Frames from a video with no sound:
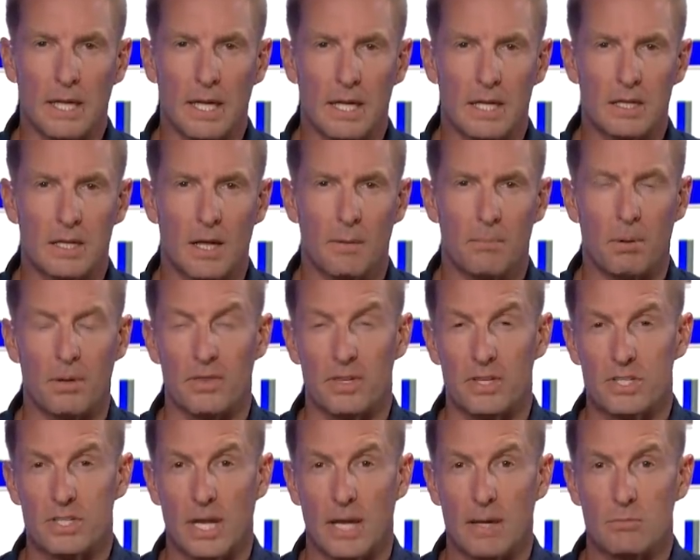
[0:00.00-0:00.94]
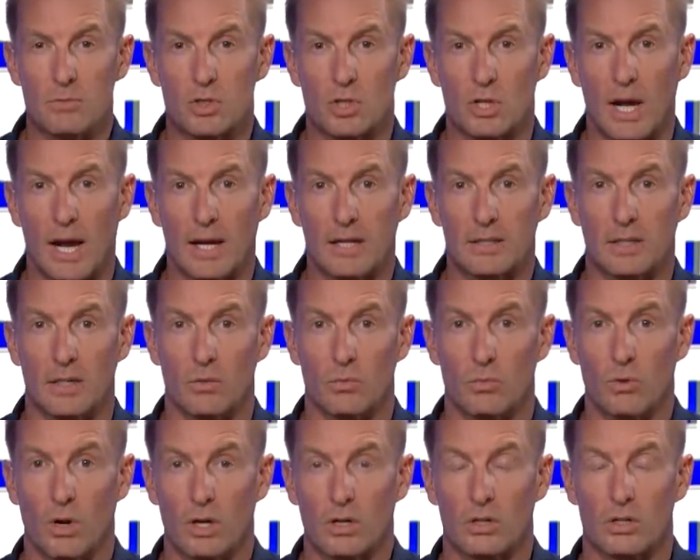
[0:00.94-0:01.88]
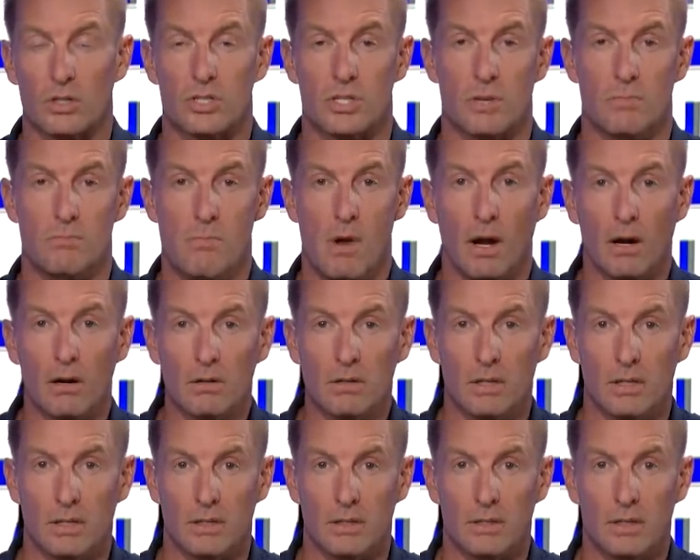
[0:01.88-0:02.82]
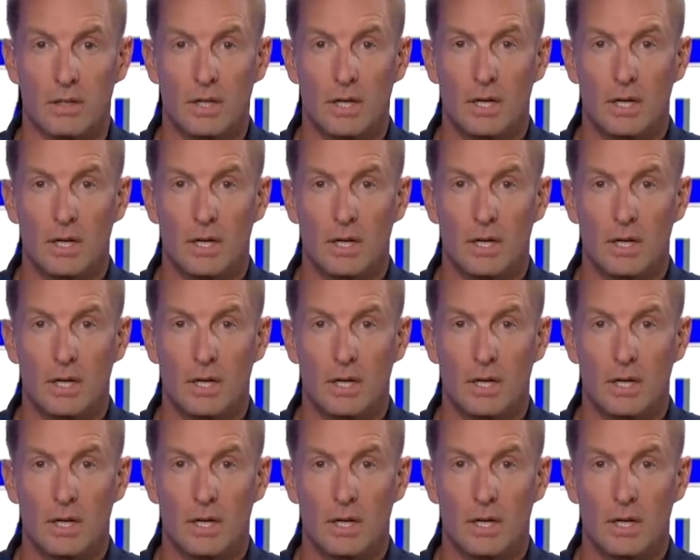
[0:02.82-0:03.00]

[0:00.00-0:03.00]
end up on the same track that Rutgers and Maryland